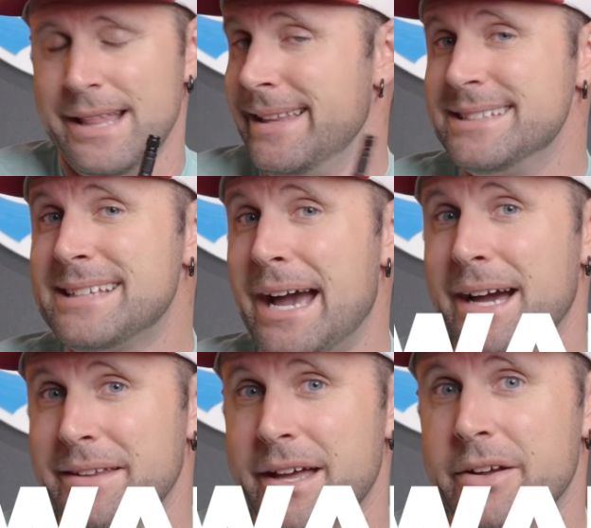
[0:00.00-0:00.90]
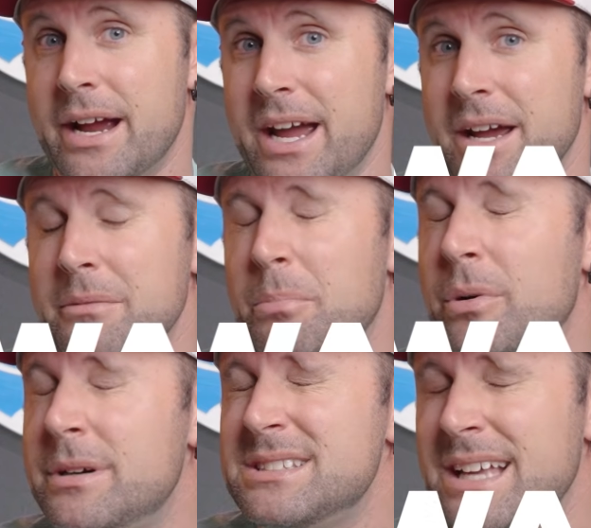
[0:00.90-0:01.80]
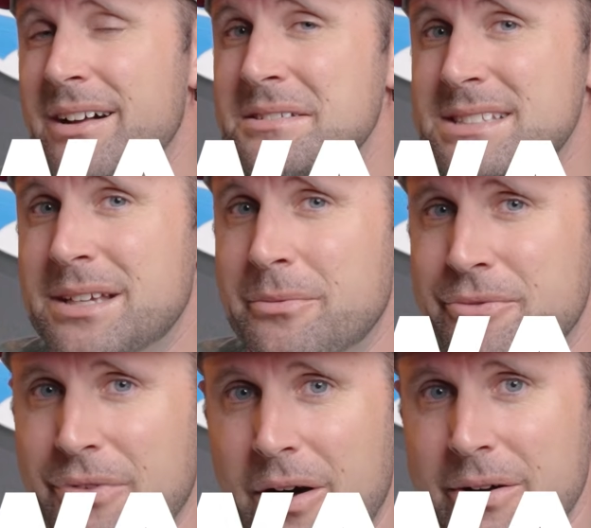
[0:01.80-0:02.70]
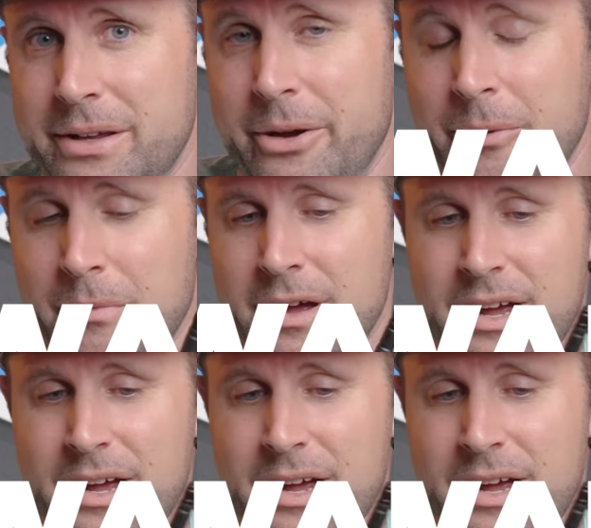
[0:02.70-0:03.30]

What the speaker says: This guy, on the other hand, puts out some volume.